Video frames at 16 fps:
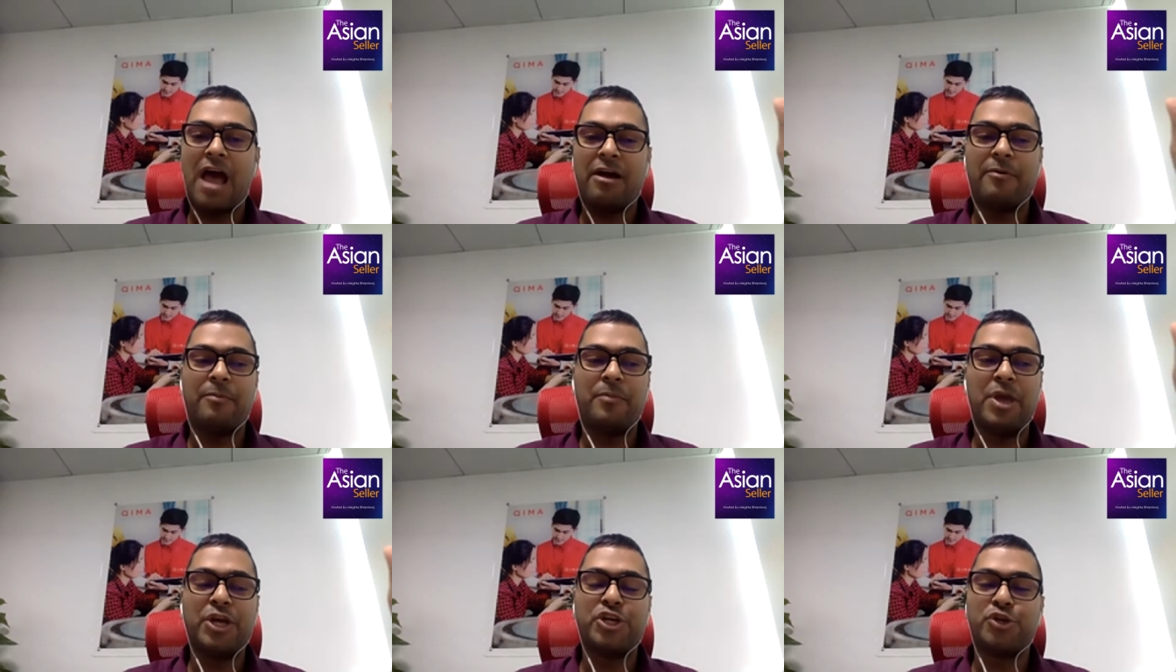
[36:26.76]

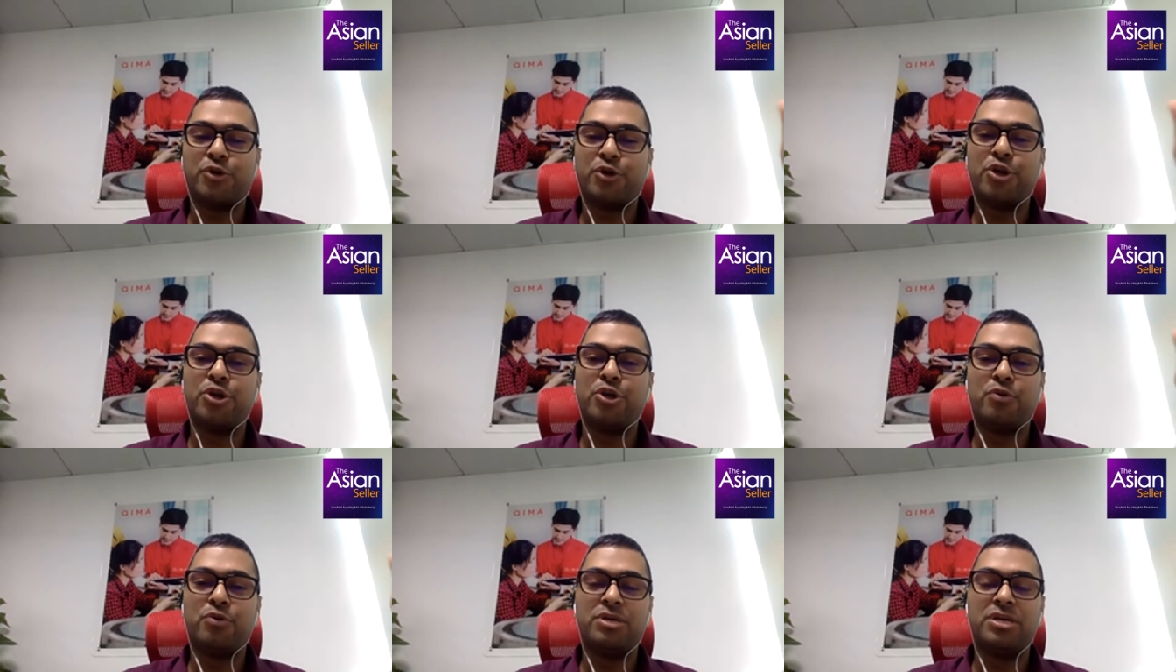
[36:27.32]
make sure you
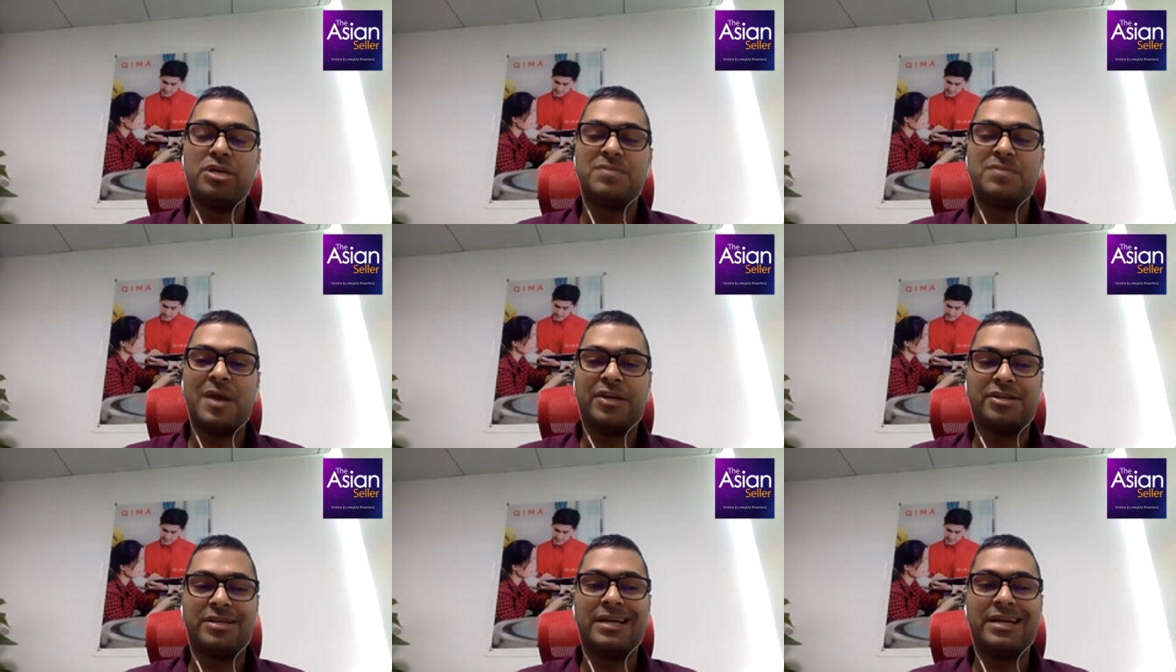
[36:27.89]
do the
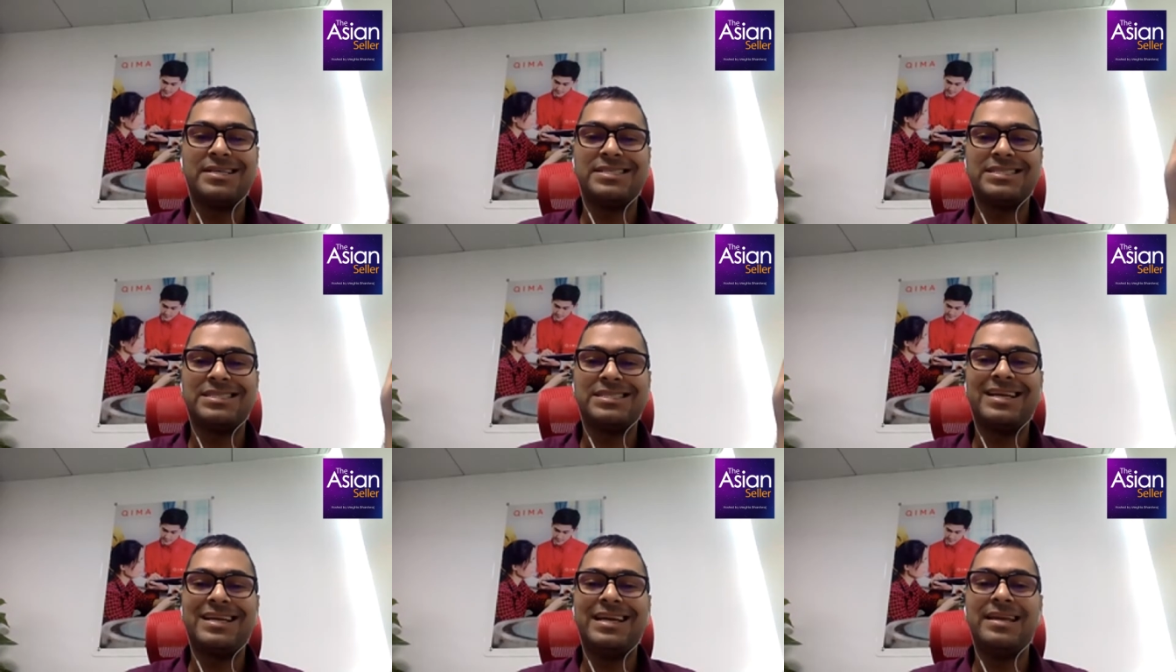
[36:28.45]
inspection at least
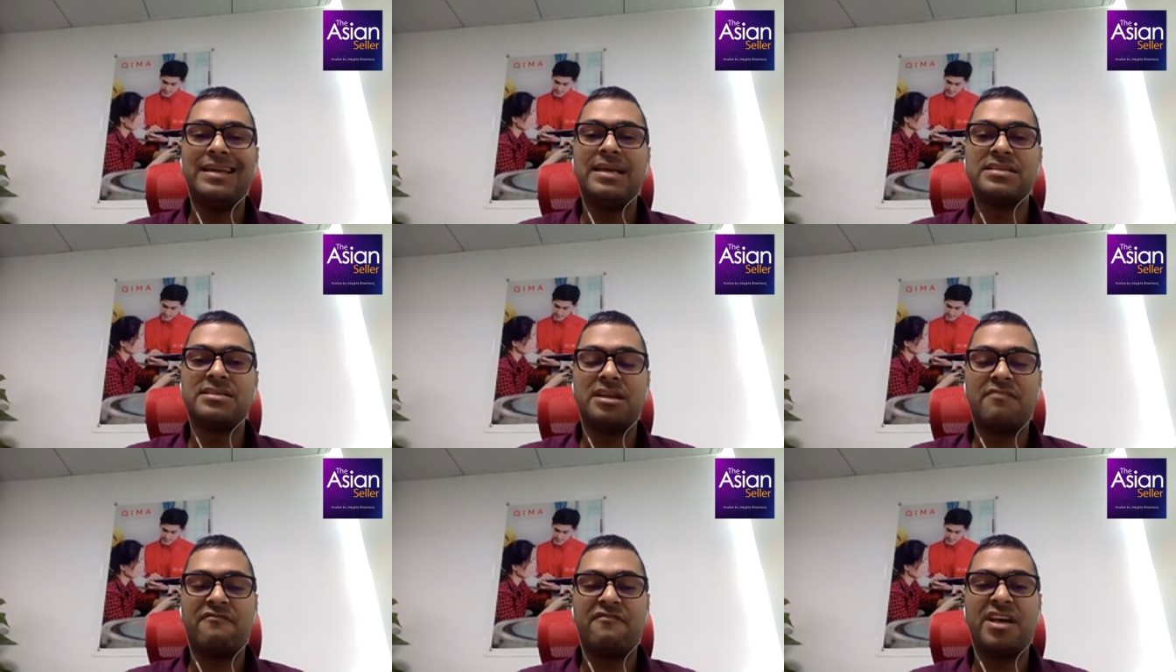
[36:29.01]
3 days in
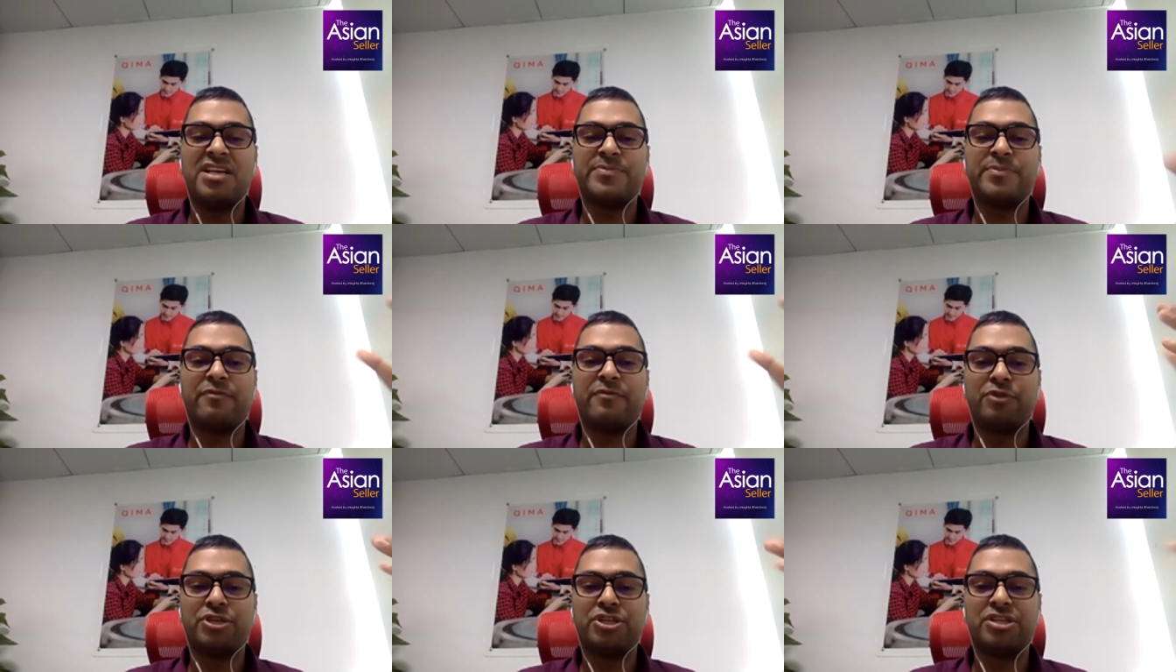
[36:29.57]
advance
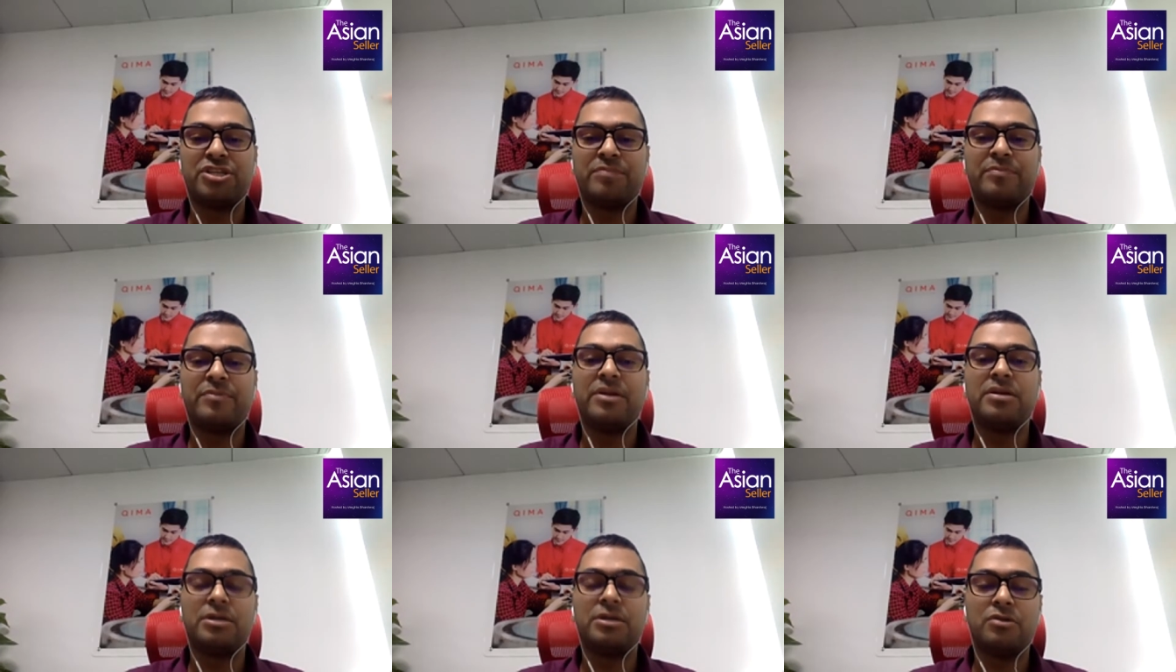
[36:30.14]
before the
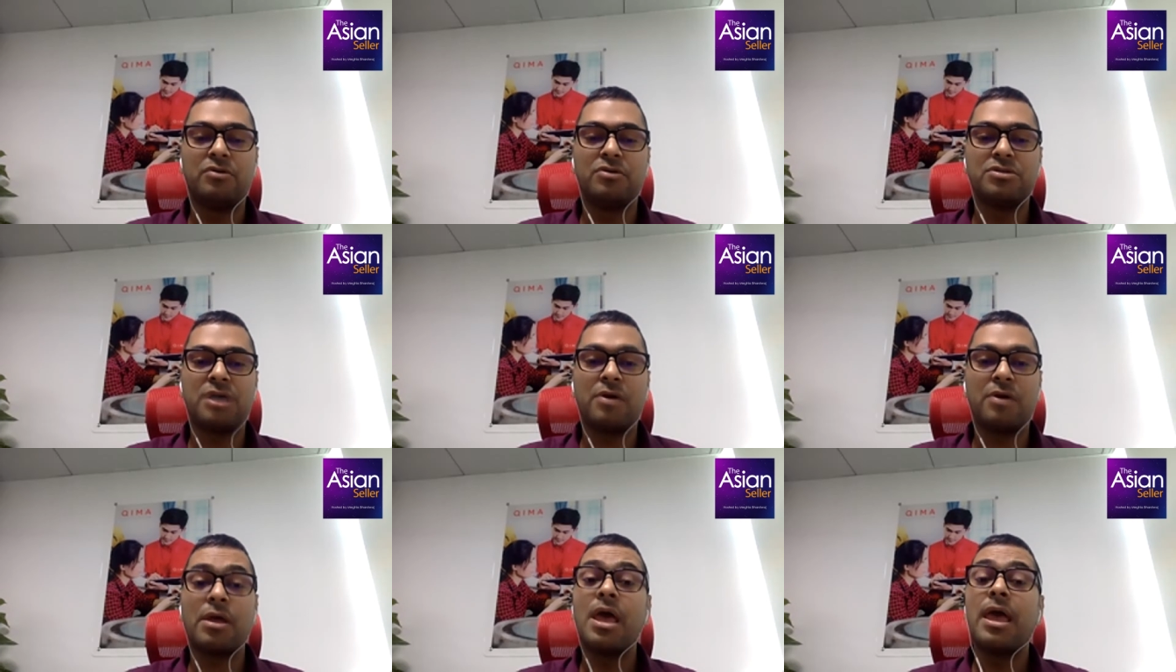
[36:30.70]
shipment goes
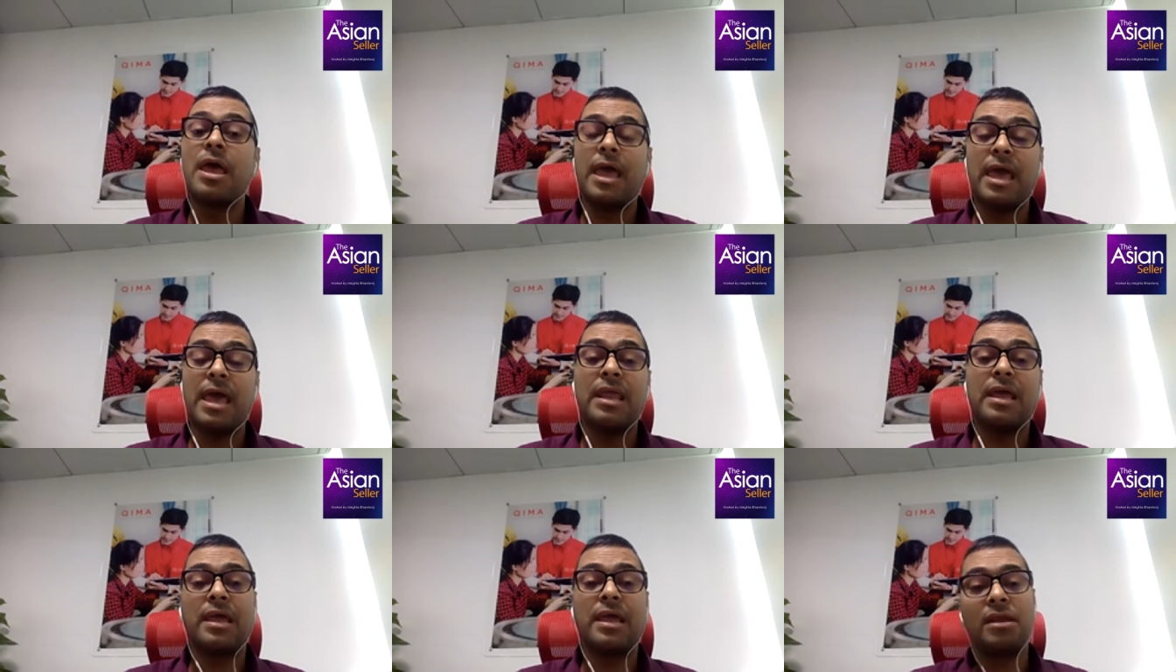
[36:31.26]
out.
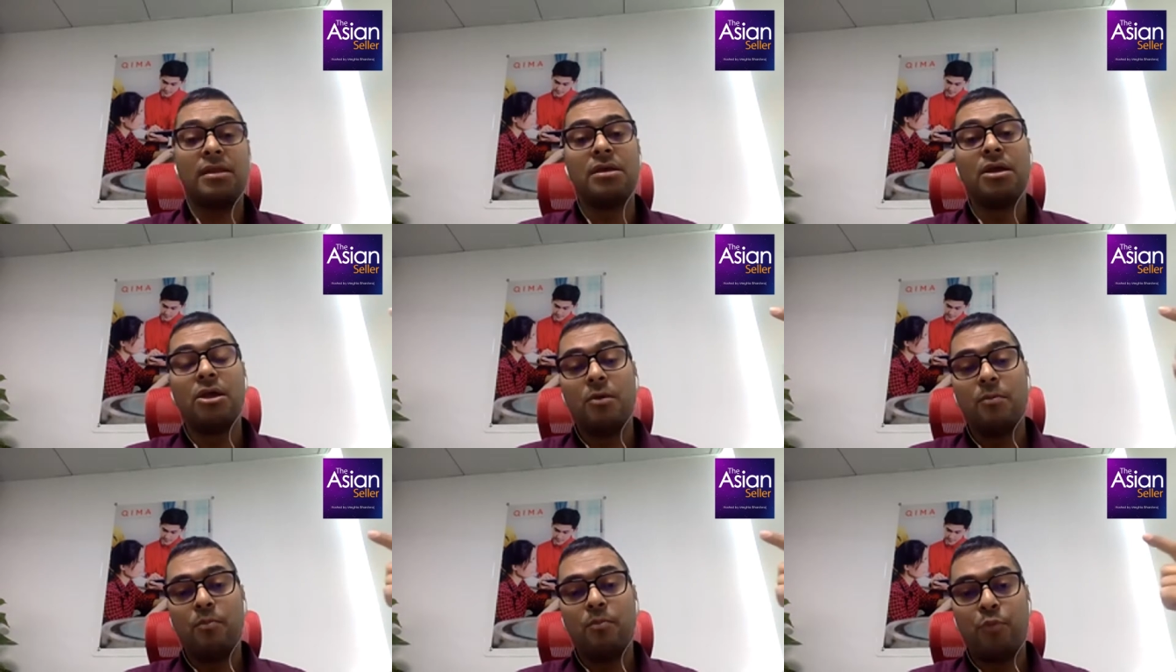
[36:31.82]
And again,
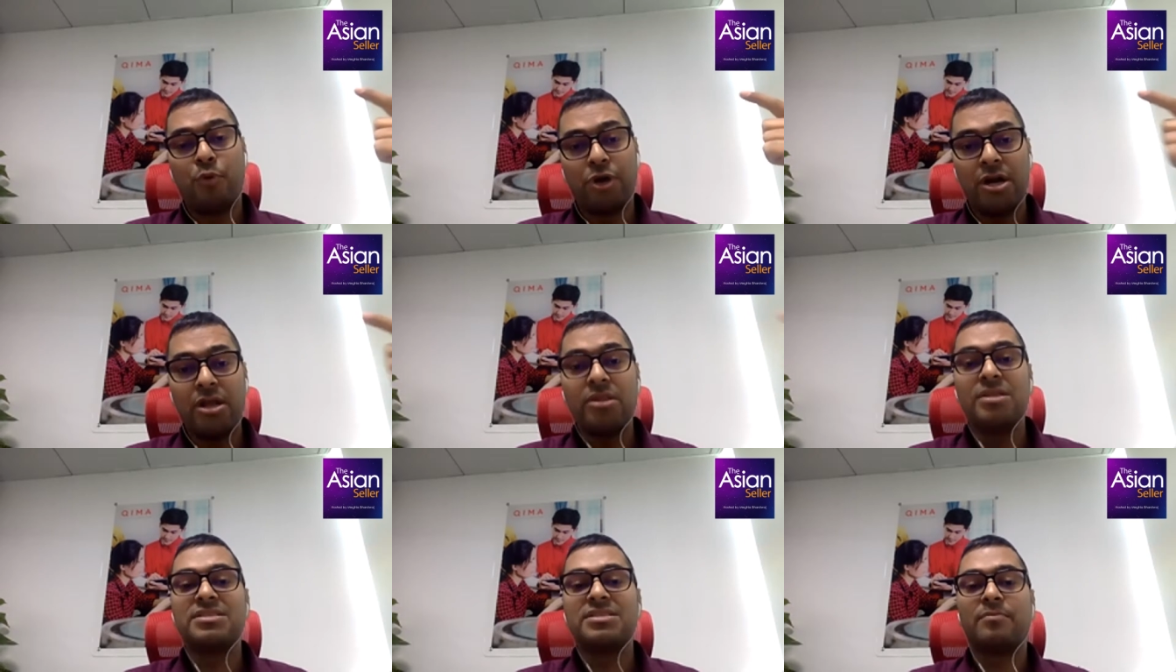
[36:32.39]
put it in
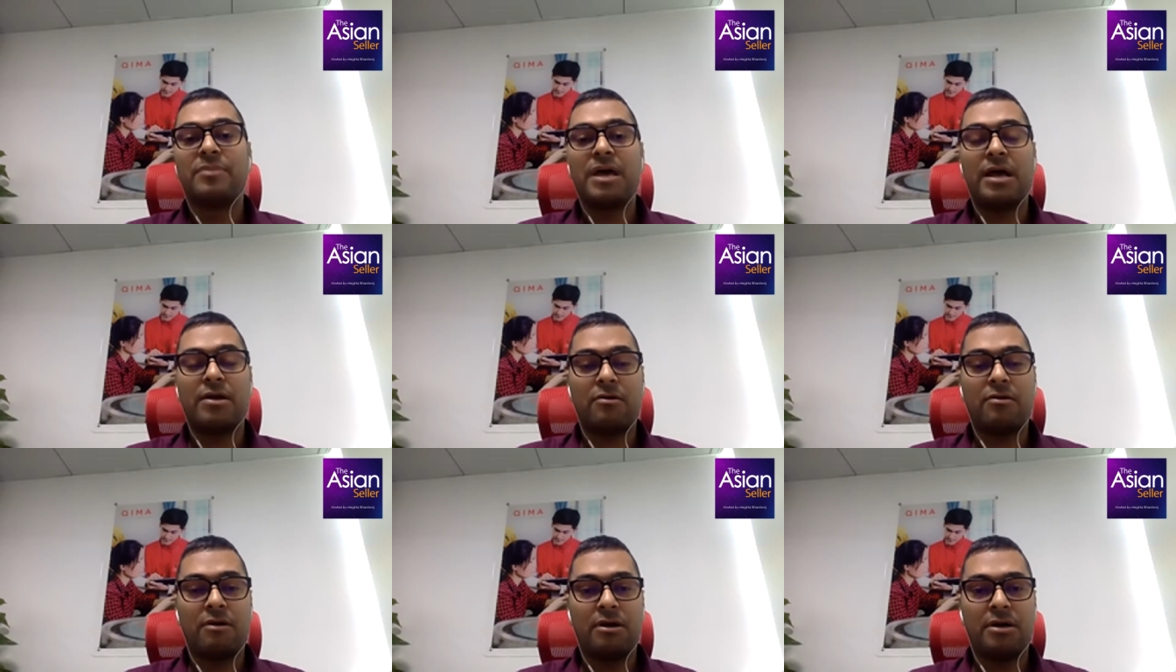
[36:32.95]
the supplier
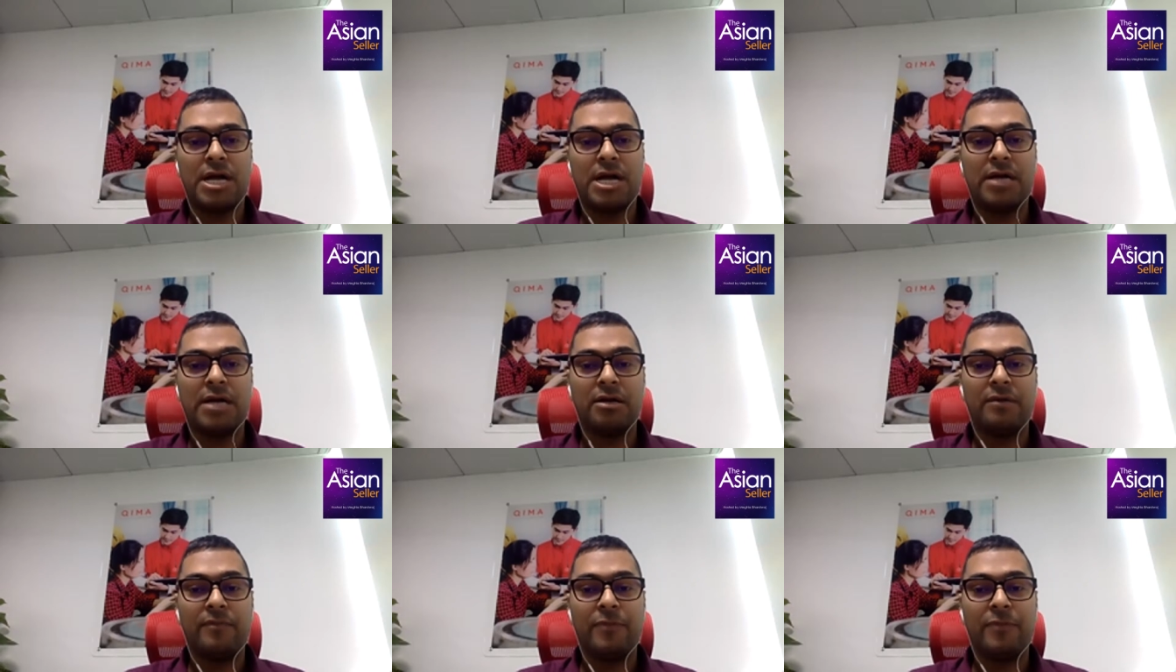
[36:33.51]
contract.